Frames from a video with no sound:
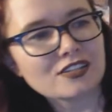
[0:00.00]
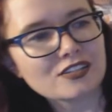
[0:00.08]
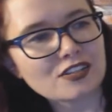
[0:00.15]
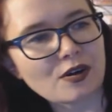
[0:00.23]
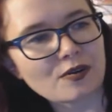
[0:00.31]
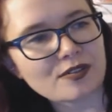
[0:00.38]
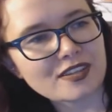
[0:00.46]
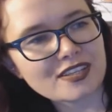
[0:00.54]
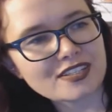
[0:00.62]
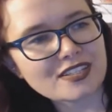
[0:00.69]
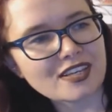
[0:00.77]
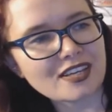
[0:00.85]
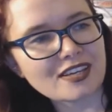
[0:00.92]
So
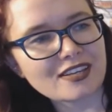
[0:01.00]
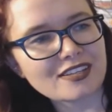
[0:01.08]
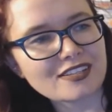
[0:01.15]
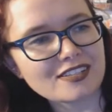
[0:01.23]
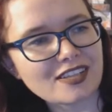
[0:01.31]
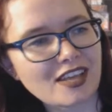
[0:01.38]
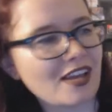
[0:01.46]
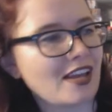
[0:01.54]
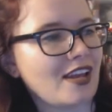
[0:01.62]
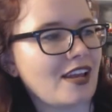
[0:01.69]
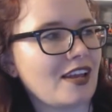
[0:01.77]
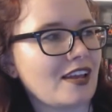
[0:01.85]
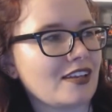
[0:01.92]
this is
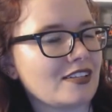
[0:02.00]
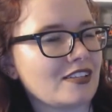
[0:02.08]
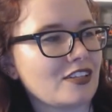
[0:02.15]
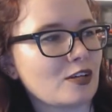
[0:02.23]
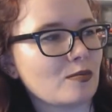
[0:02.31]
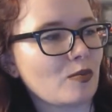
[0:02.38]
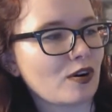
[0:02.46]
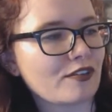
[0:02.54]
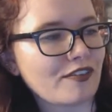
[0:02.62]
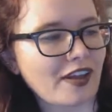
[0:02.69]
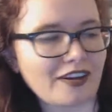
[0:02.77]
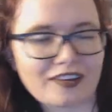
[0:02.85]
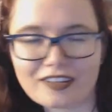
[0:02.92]
a
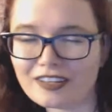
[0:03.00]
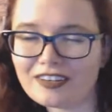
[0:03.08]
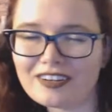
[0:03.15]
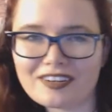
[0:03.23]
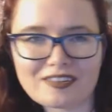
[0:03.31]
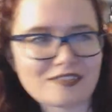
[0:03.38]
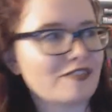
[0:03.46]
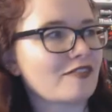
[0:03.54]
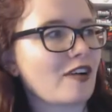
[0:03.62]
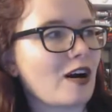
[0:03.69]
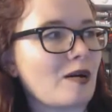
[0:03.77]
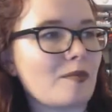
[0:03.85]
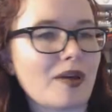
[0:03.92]
Xenomorph alien
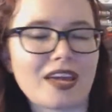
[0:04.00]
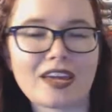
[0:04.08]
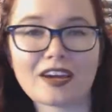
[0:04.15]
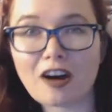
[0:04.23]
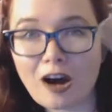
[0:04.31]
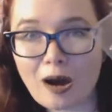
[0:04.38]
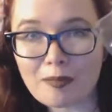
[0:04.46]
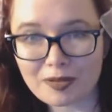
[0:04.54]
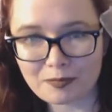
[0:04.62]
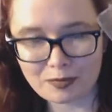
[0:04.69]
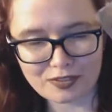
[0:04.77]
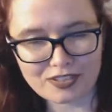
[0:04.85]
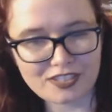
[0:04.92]
from a
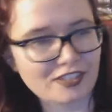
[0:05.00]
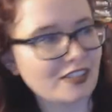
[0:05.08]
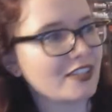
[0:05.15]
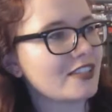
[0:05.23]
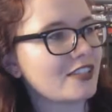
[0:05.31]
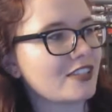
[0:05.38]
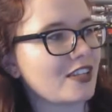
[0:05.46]
comic book series.